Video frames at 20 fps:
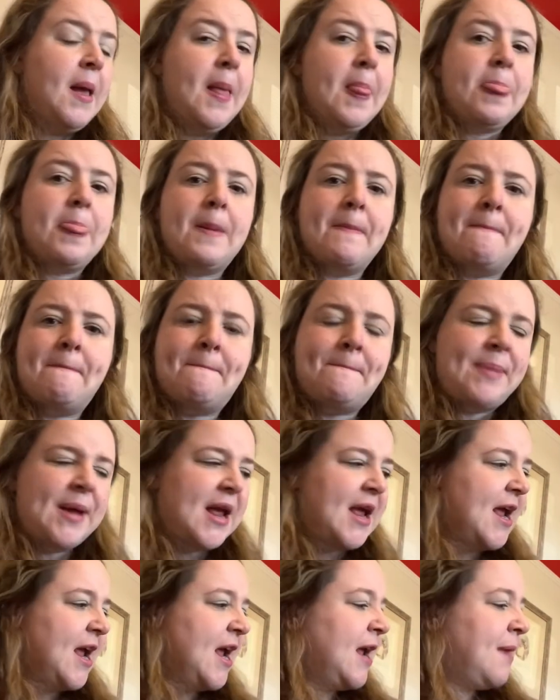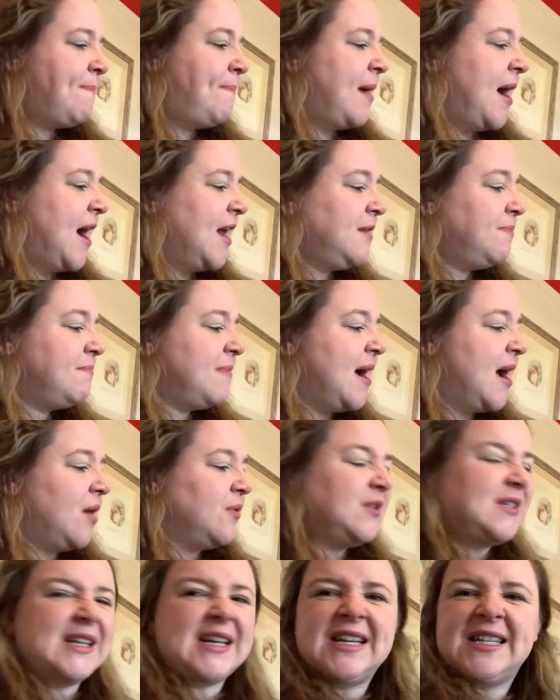The big bad
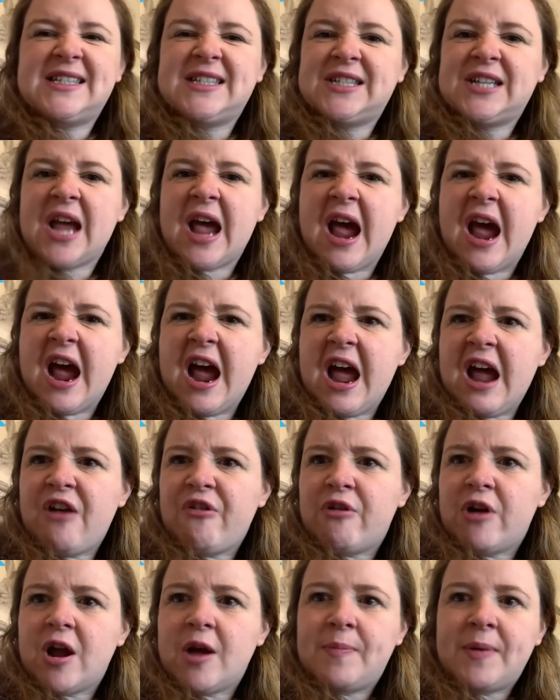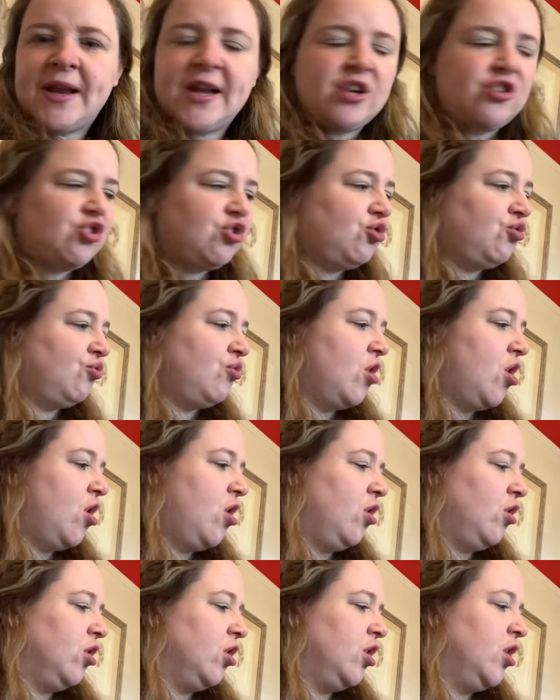mouse is terribly
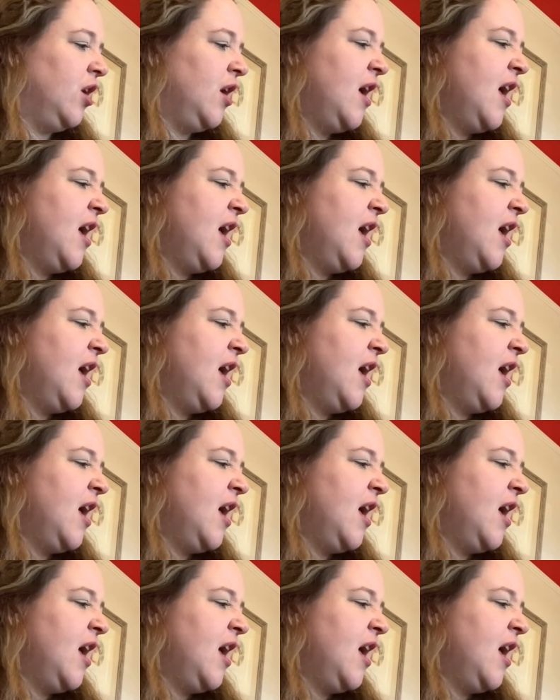strong,